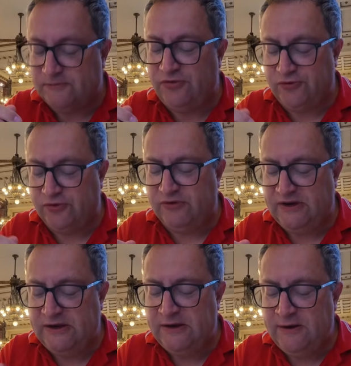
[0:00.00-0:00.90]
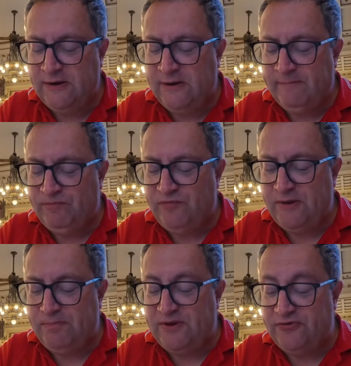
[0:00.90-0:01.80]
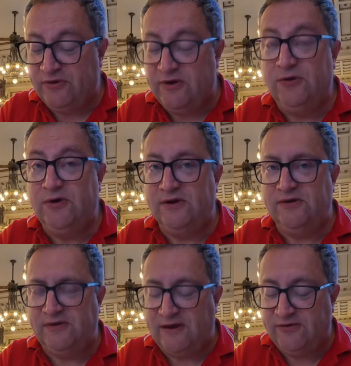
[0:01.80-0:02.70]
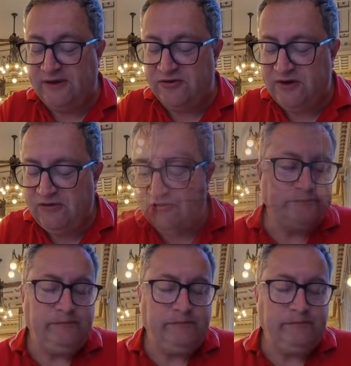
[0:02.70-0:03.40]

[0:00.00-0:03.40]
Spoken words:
It's got a really very pleasant coconutty taste, actually.